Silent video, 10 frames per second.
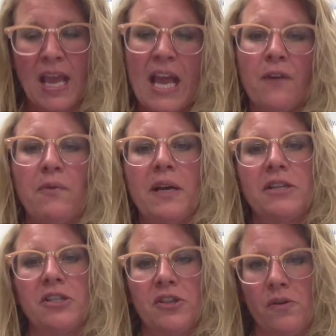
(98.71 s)
If we can
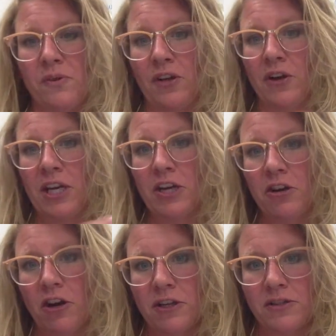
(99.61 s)
start with our
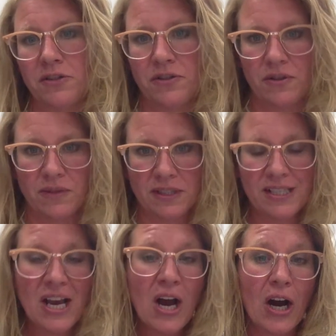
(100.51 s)
kindergarten students
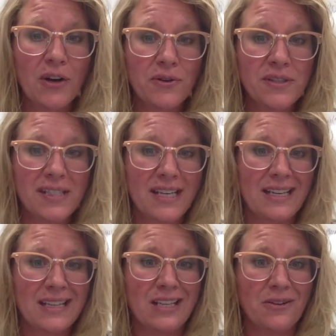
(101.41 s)

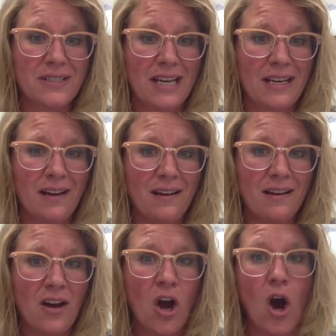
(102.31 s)
understanding their data
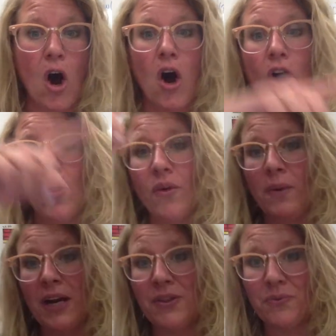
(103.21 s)
all the
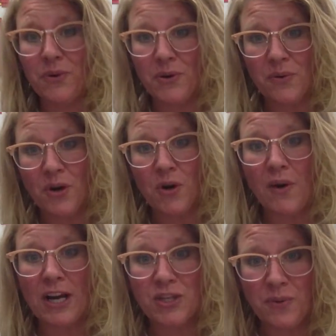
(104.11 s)
way through
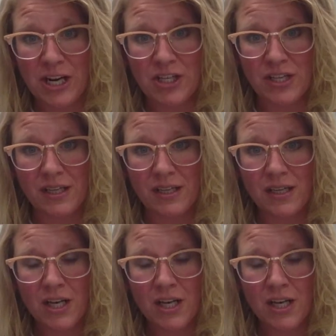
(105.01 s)
graduation,